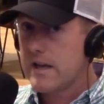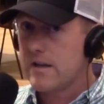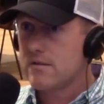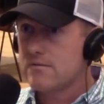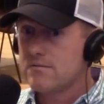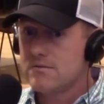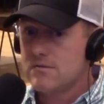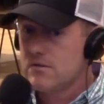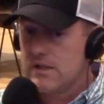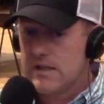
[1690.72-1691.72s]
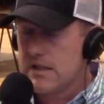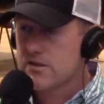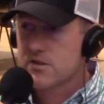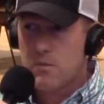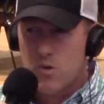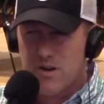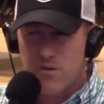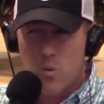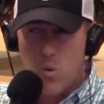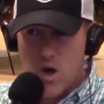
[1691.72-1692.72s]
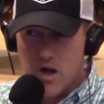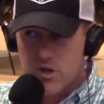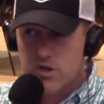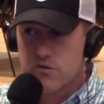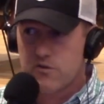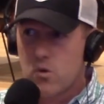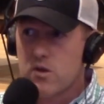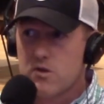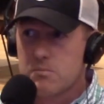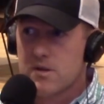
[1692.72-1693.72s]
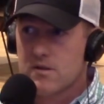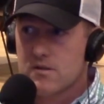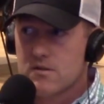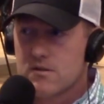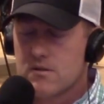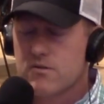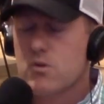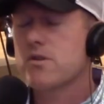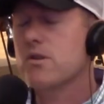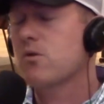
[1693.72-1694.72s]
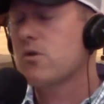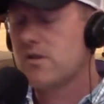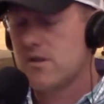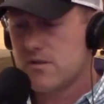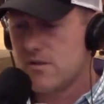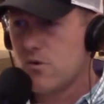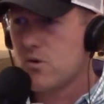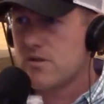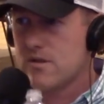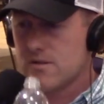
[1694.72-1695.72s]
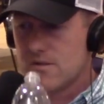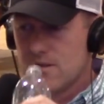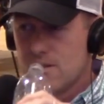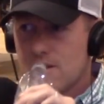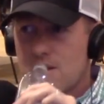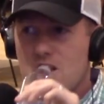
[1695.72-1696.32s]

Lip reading: it's somewhat of a wash. It's not a wash. Can I describe how